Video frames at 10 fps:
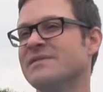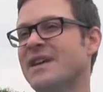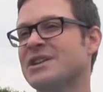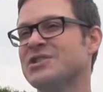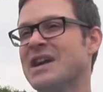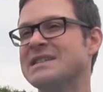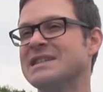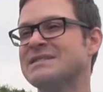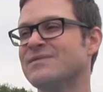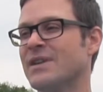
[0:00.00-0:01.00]
we've actually
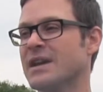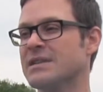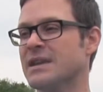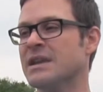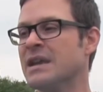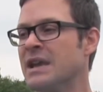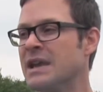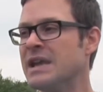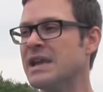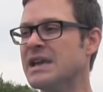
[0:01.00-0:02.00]
identified that
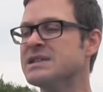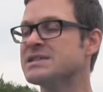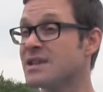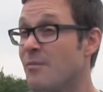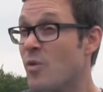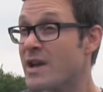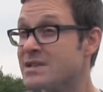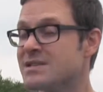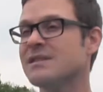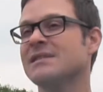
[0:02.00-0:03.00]
in some
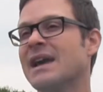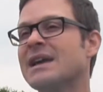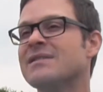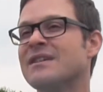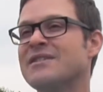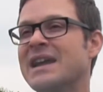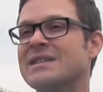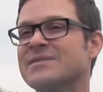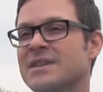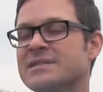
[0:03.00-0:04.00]
ways they're like their
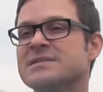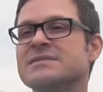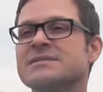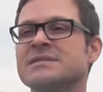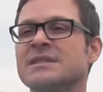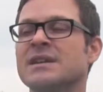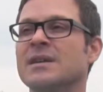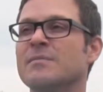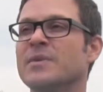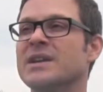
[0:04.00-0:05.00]
native cousins,
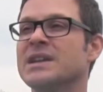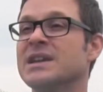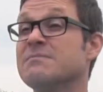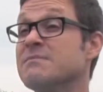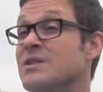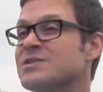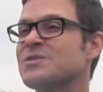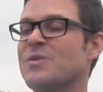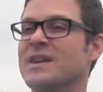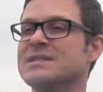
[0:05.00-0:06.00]
but in
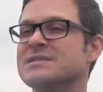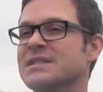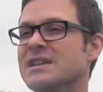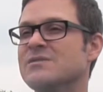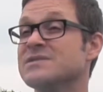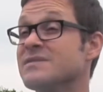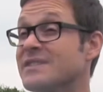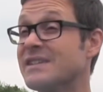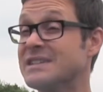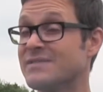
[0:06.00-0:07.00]
most ways, they use a
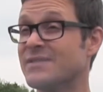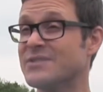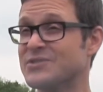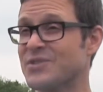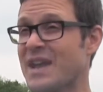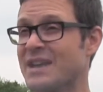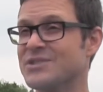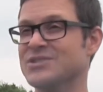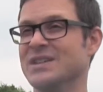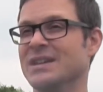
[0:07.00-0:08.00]
very different
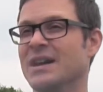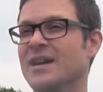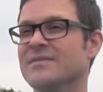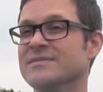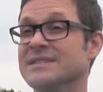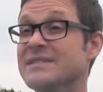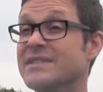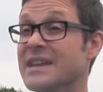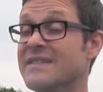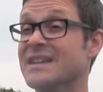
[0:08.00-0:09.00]
strategy of
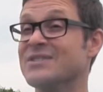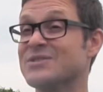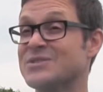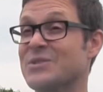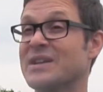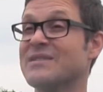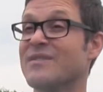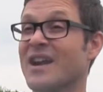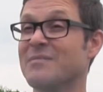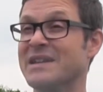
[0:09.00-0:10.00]
living in the understory
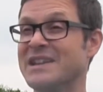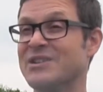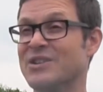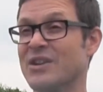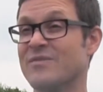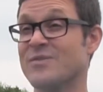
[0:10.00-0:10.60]
environment here in our